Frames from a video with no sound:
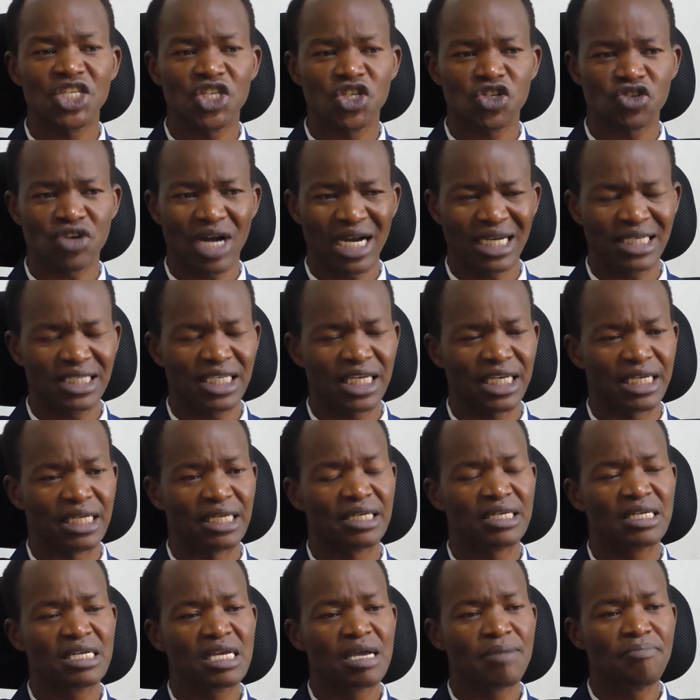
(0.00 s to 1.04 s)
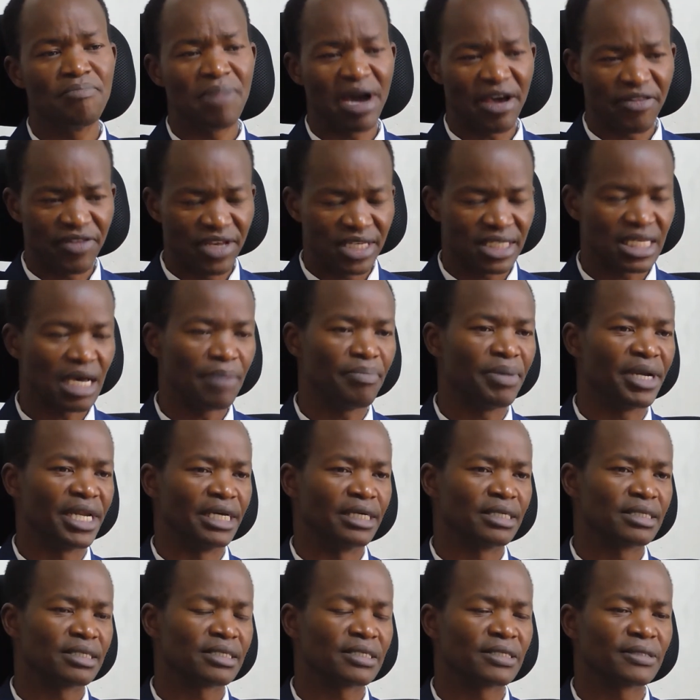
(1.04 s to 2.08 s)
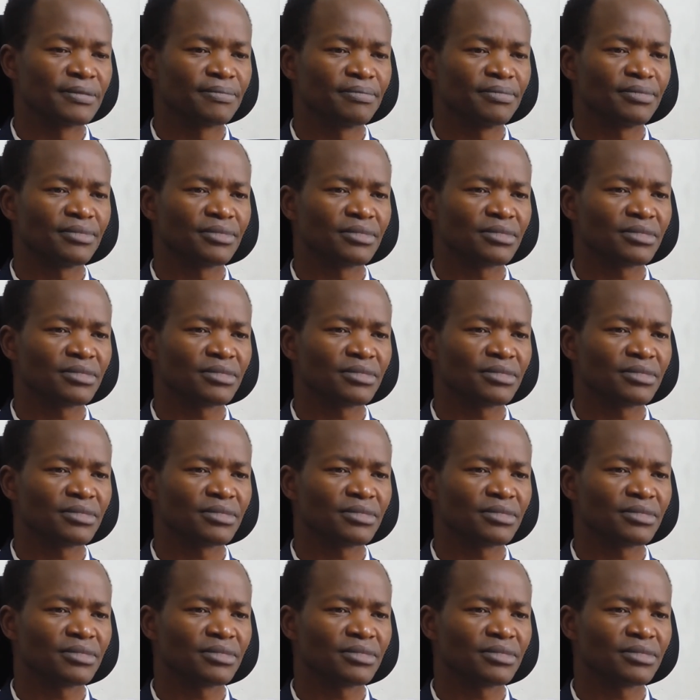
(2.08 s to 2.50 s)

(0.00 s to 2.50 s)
distracted by these happenings.